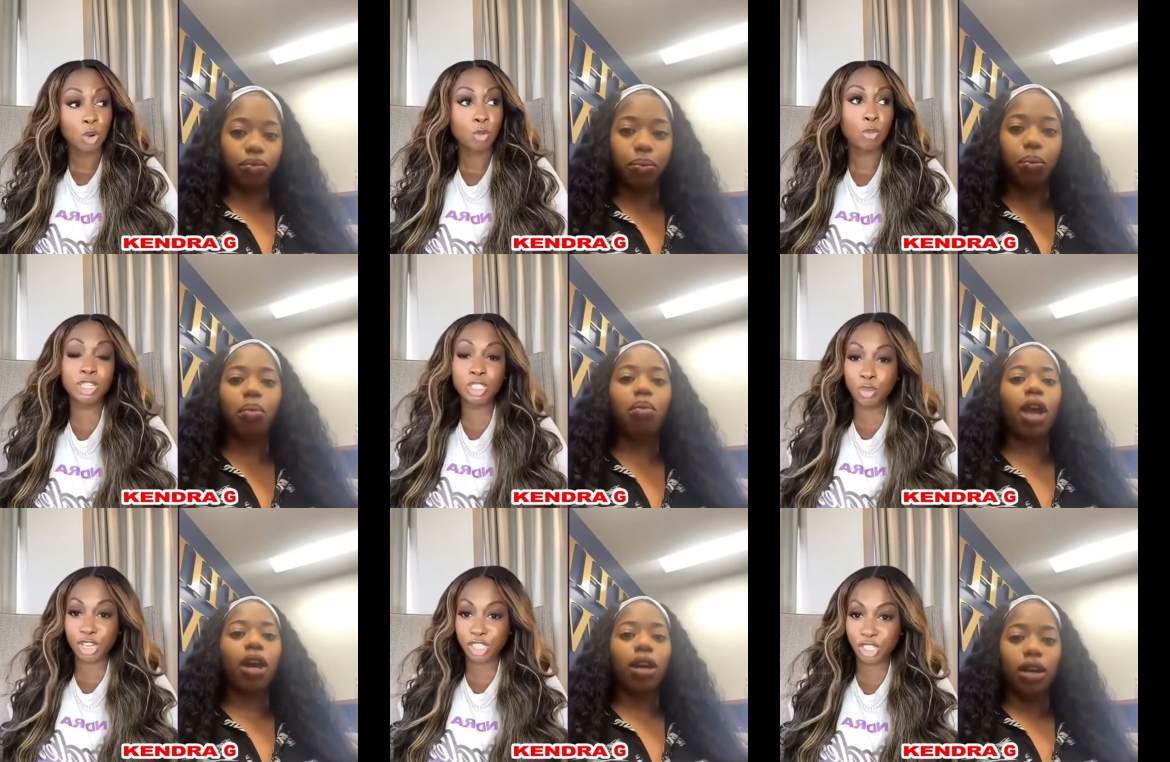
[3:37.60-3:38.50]
Speaker 1: What's
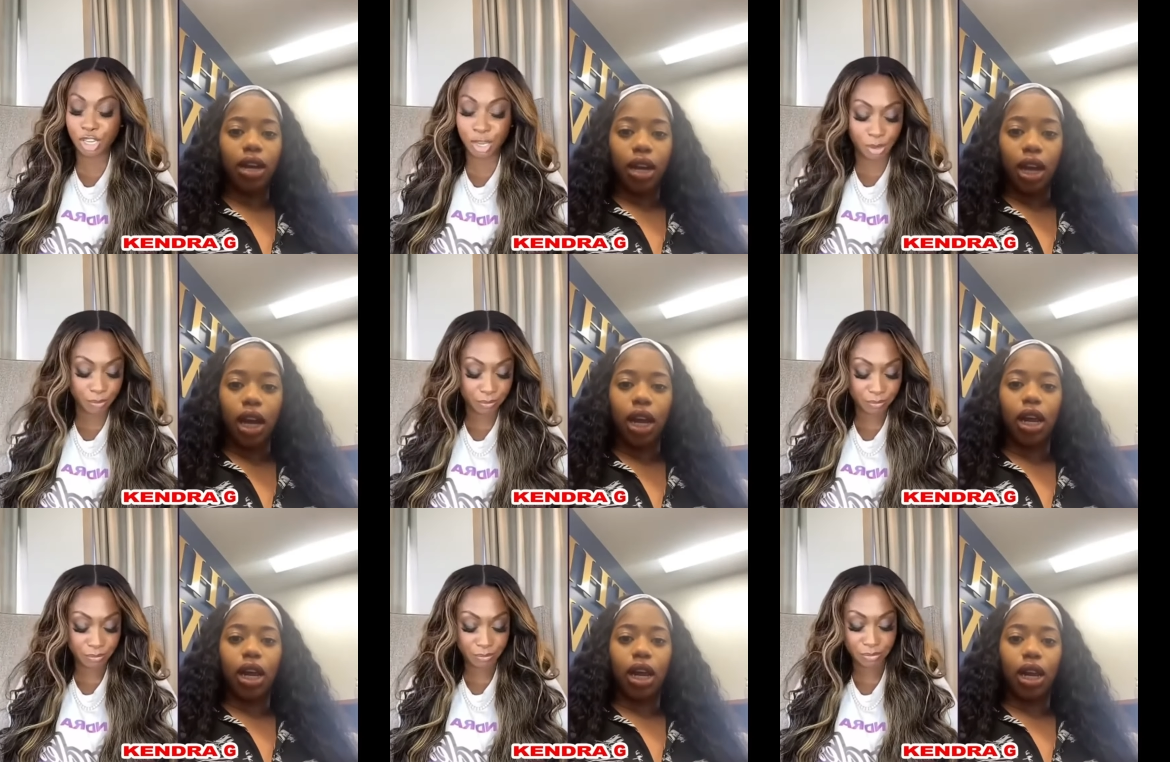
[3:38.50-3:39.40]
rich to you?
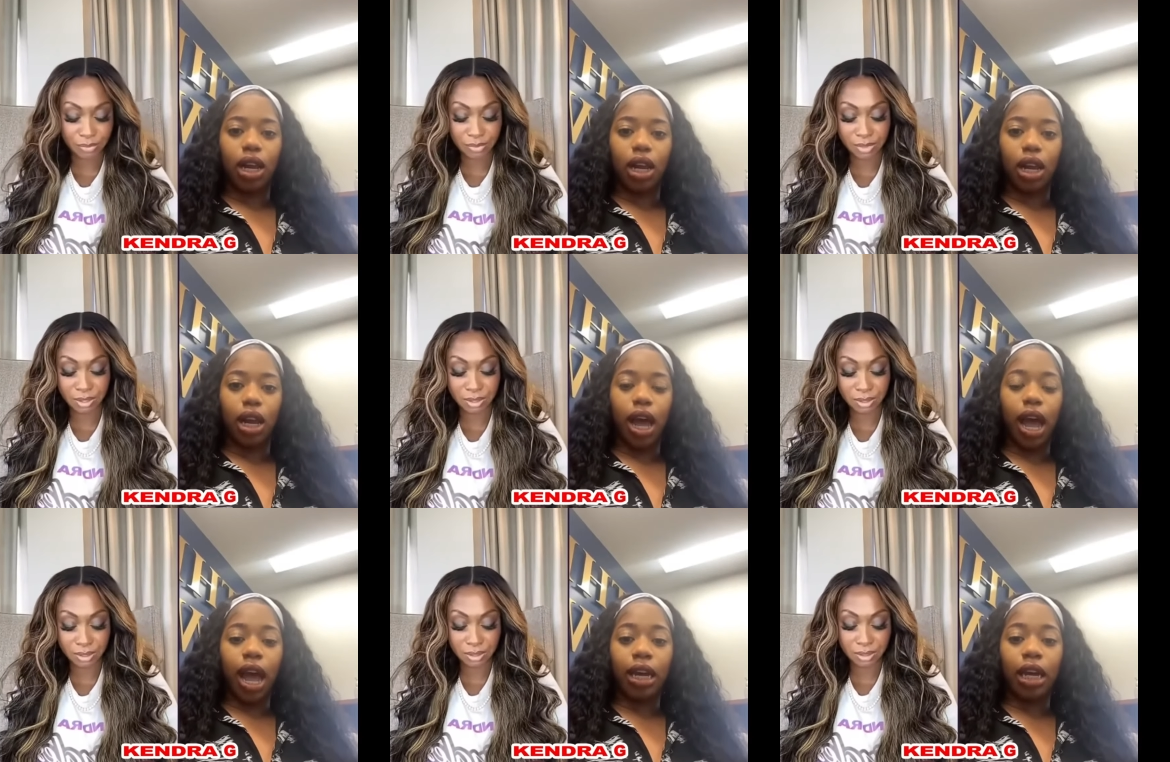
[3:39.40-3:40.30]

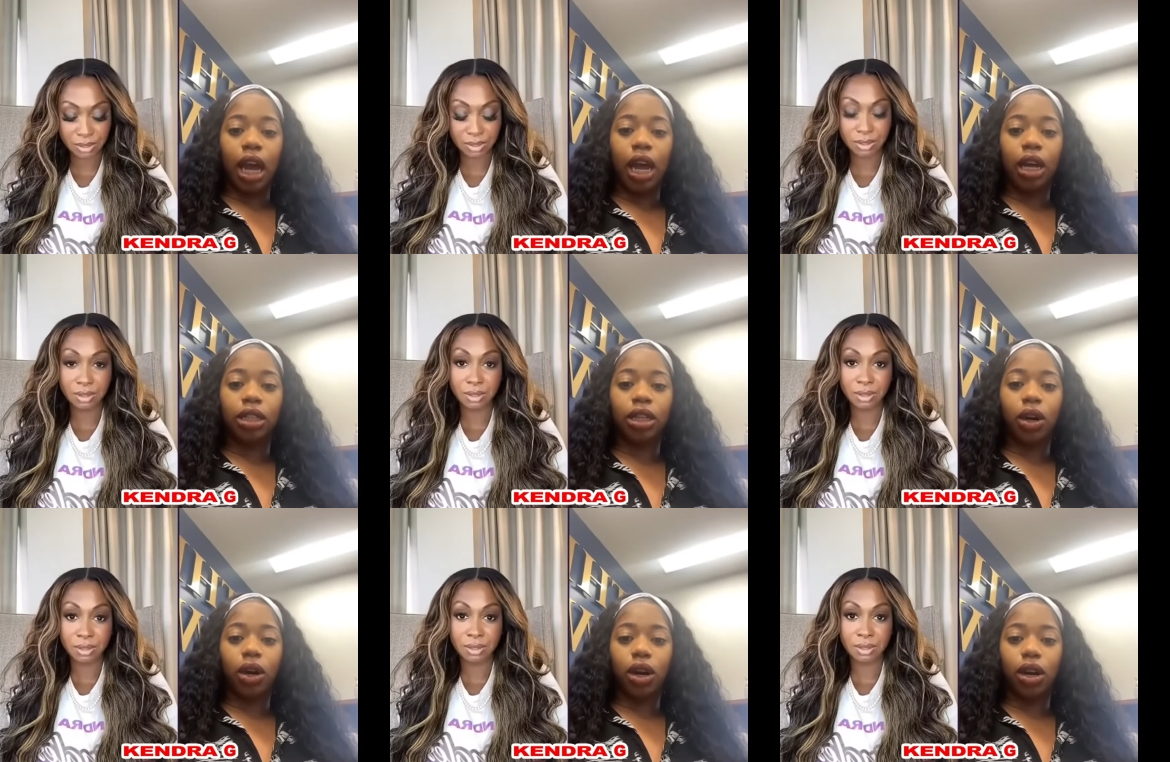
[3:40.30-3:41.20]
Speaker 2: And and
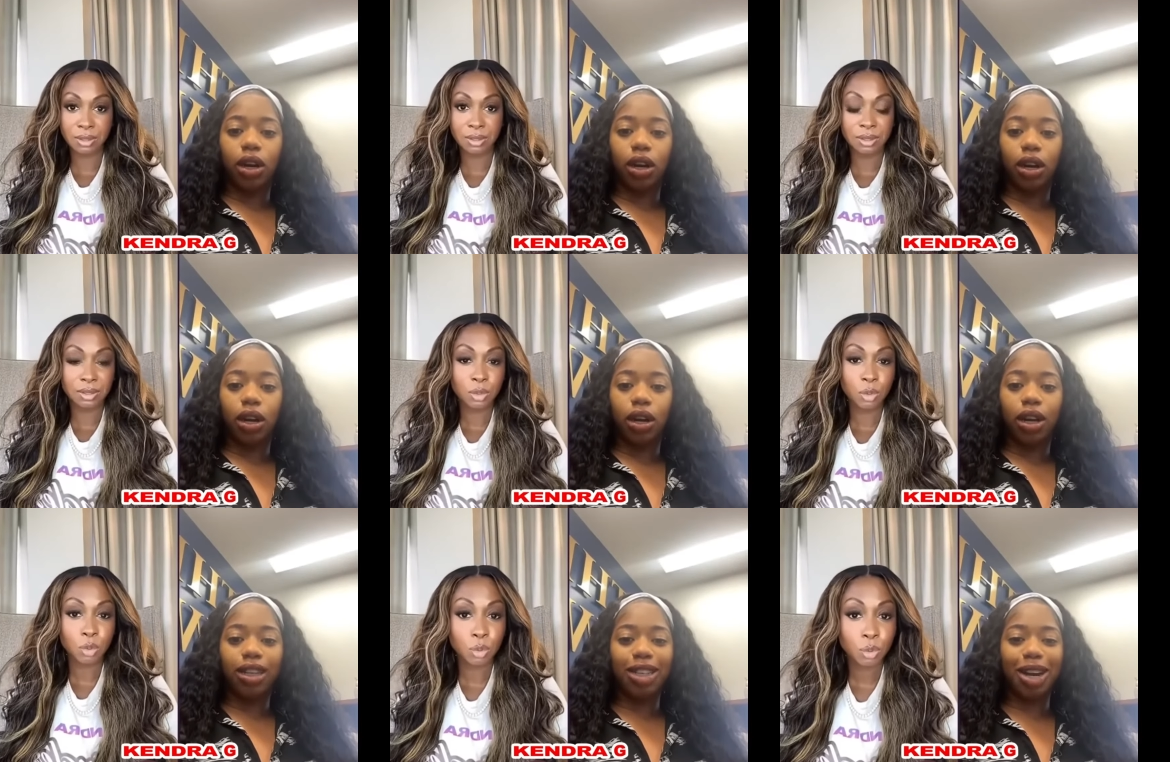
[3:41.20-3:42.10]

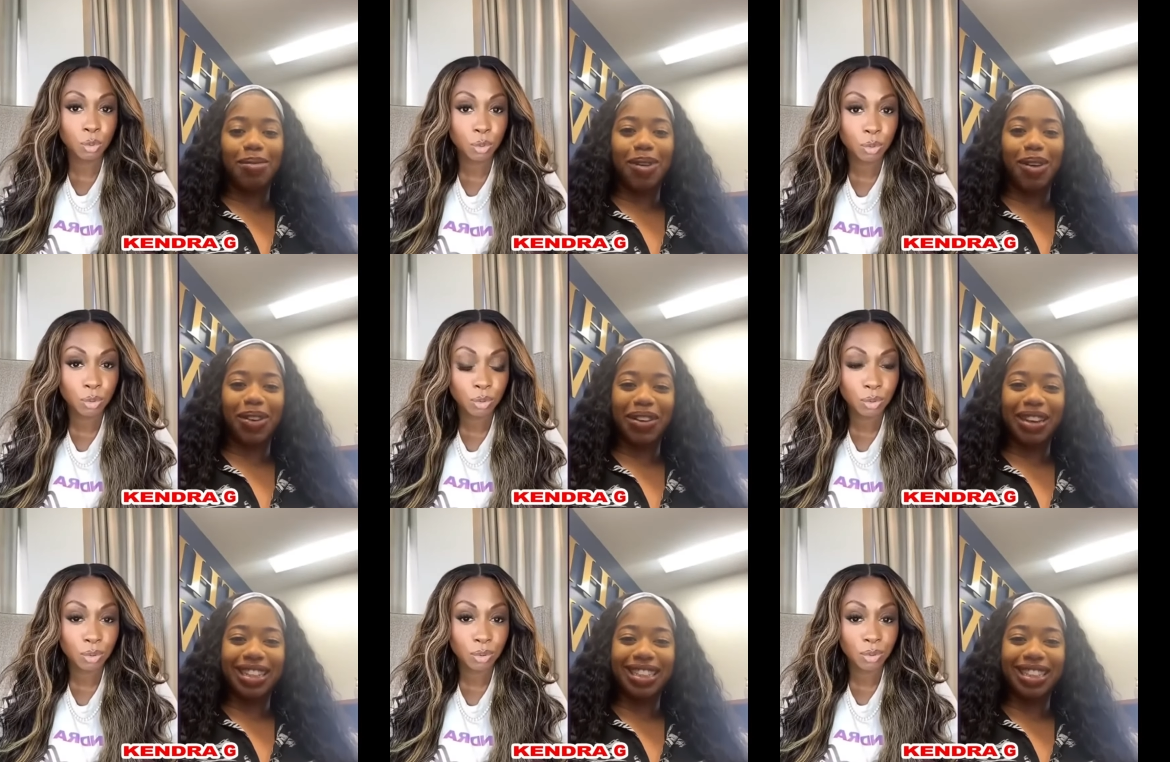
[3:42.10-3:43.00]
he talking about
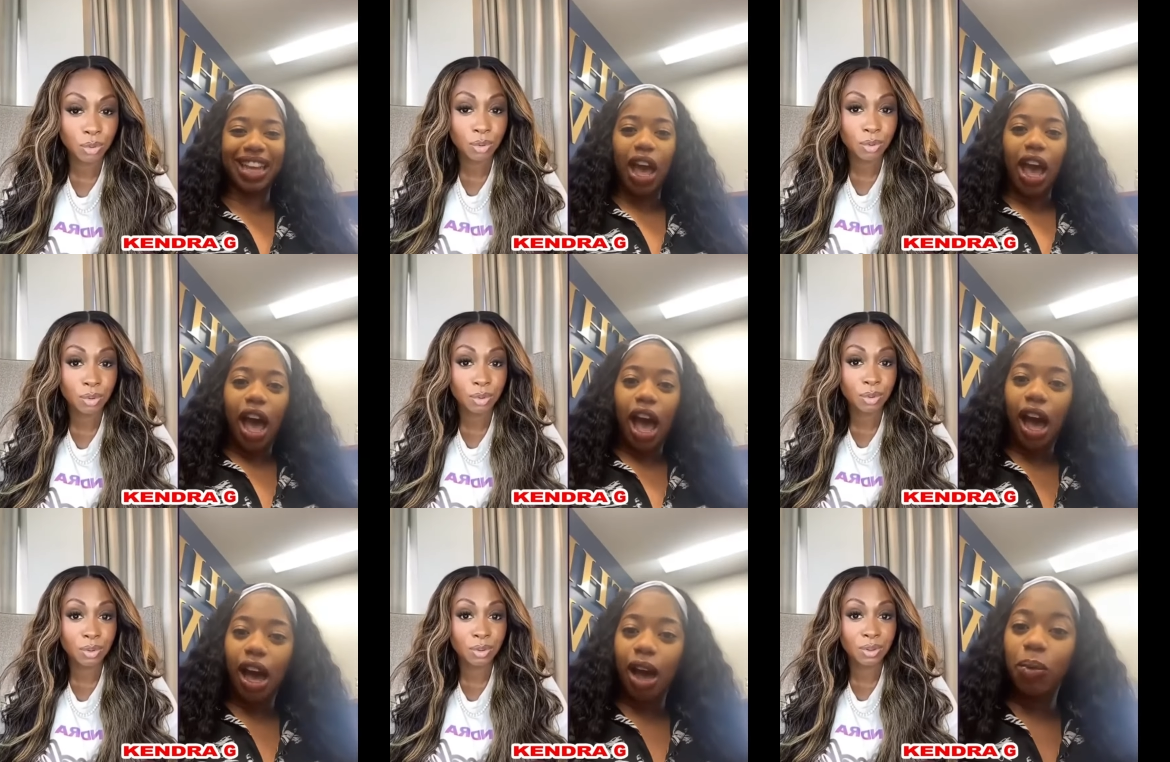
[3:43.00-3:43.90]
focus.
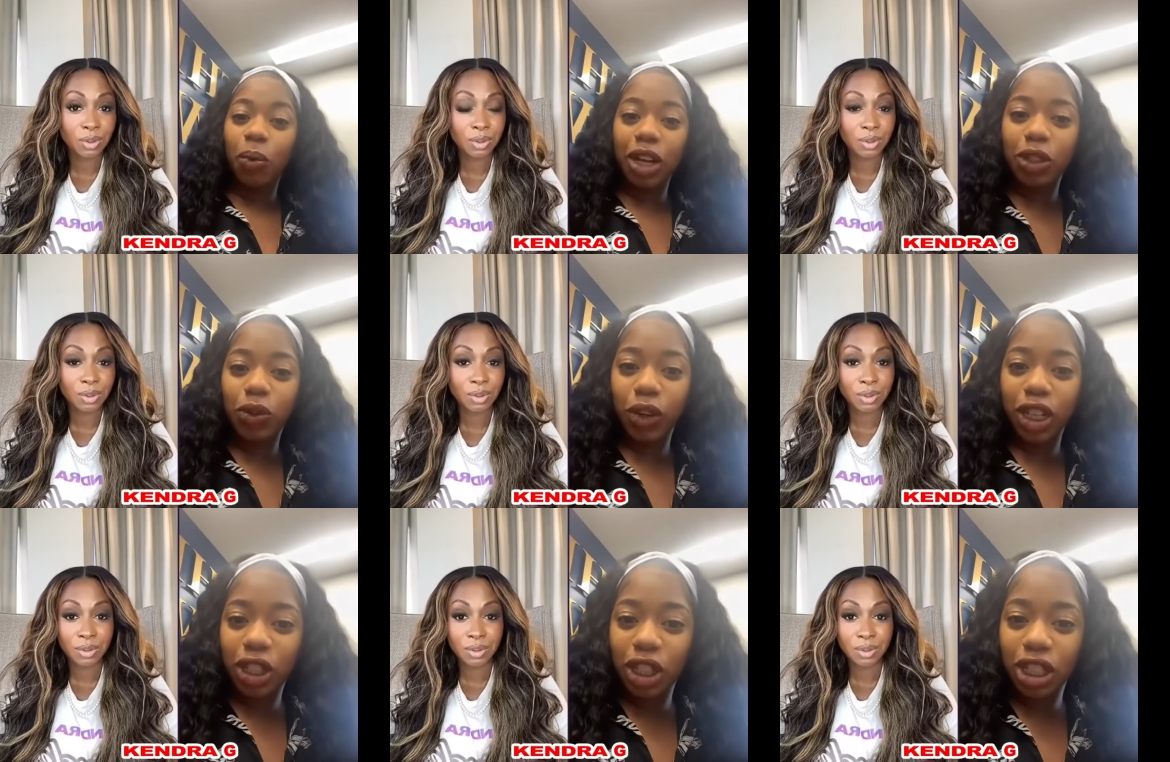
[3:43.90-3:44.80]
Um, what's
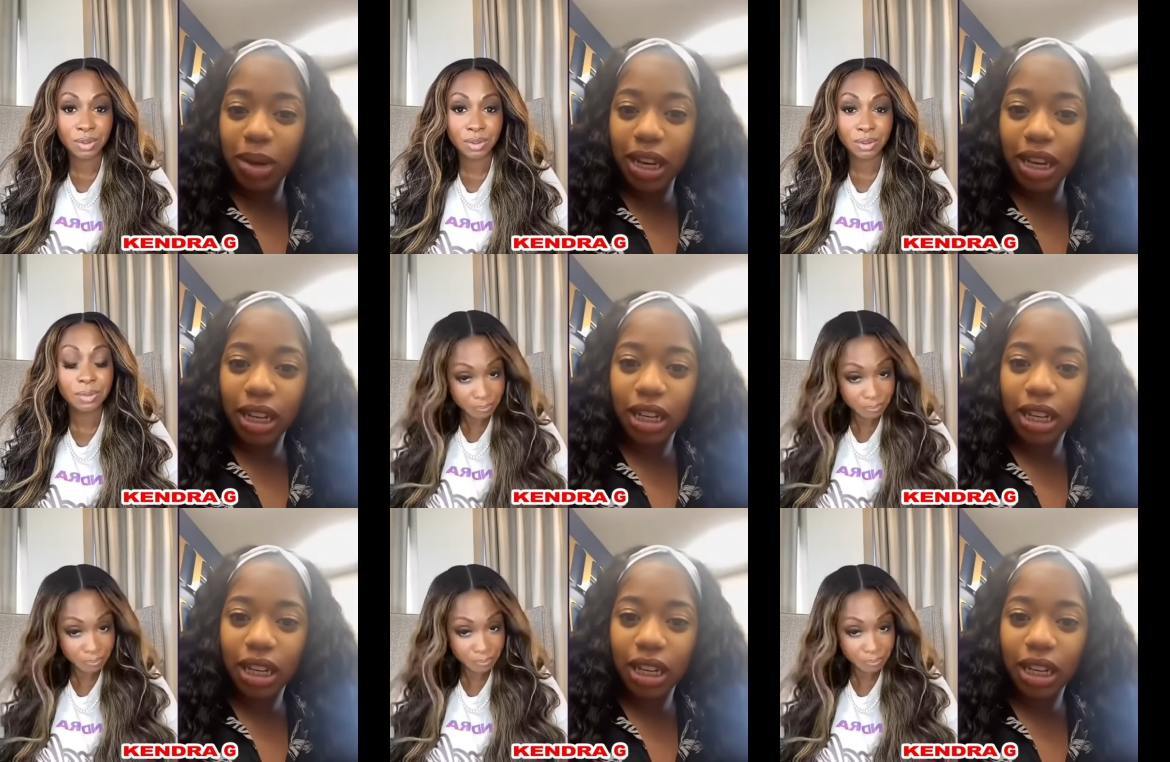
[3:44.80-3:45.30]
rich to me?